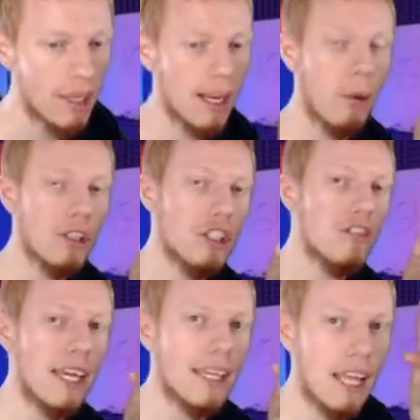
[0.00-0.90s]
Now, once
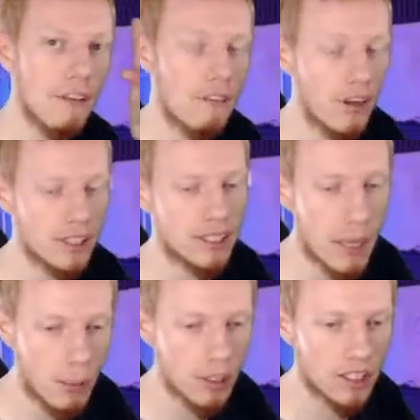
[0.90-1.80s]
you've taken that first
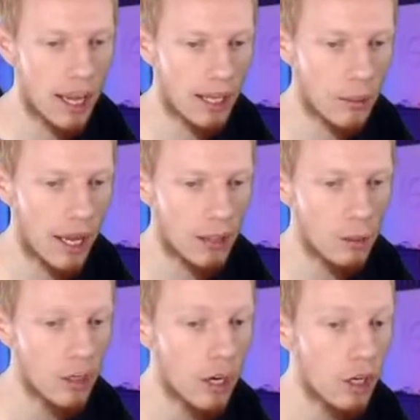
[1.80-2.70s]
step on the diagonal angle,